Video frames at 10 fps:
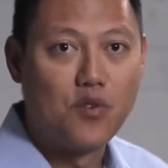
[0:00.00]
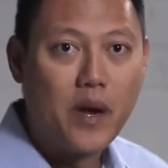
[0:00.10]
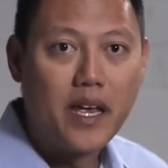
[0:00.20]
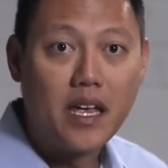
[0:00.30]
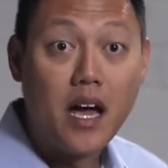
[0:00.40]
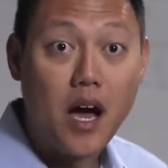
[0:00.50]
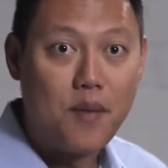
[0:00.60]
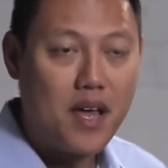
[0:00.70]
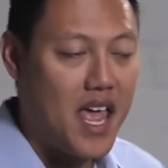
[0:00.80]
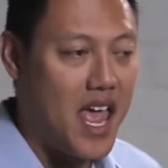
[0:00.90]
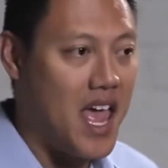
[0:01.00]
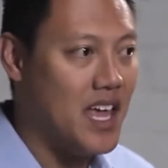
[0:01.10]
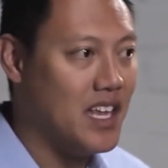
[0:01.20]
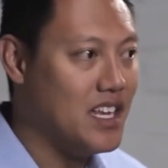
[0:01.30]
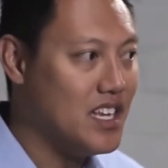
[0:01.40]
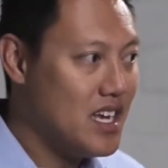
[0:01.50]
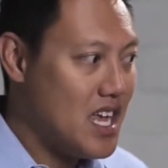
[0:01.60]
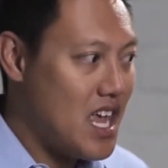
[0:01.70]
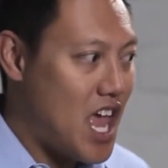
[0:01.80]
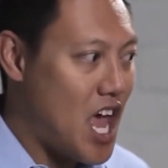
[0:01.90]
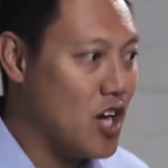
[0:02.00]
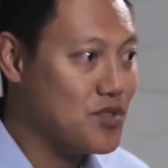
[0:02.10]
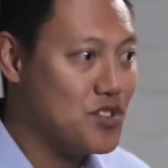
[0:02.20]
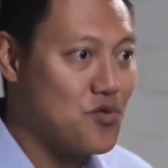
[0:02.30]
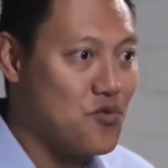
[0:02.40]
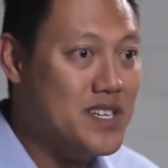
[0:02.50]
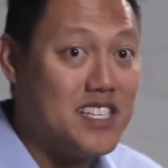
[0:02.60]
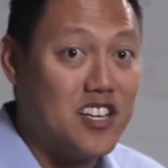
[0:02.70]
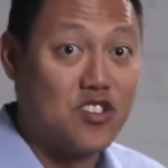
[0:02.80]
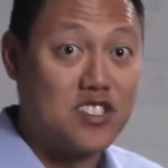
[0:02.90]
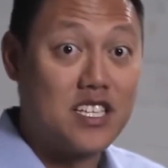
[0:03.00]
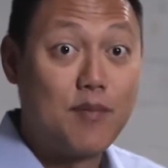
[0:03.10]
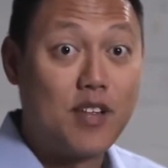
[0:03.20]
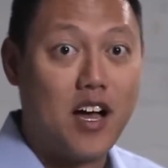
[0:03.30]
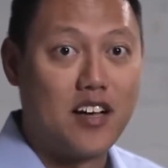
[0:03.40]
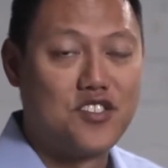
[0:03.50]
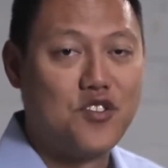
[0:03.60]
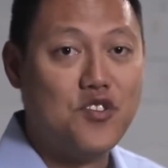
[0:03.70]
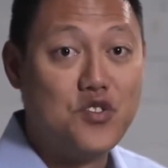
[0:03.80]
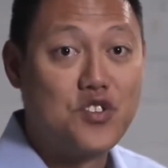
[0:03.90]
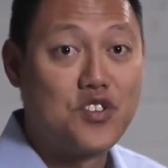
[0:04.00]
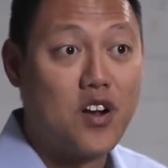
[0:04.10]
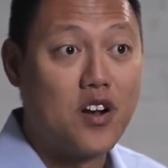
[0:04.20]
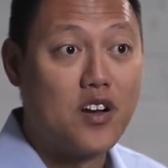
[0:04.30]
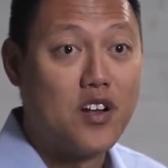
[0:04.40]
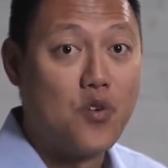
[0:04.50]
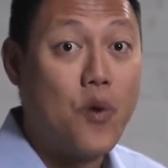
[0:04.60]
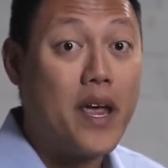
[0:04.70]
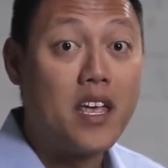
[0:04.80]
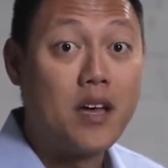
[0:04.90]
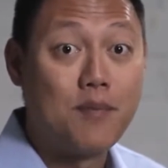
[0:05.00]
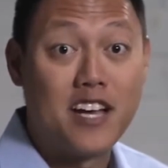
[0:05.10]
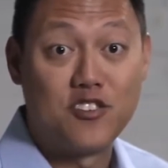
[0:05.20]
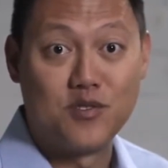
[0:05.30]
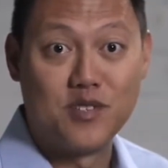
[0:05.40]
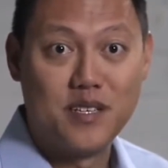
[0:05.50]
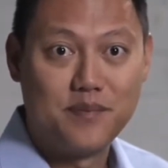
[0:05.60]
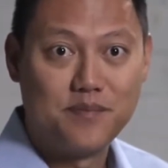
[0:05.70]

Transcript: for waking up and helps reset your sleep clock so you start waking up naturally.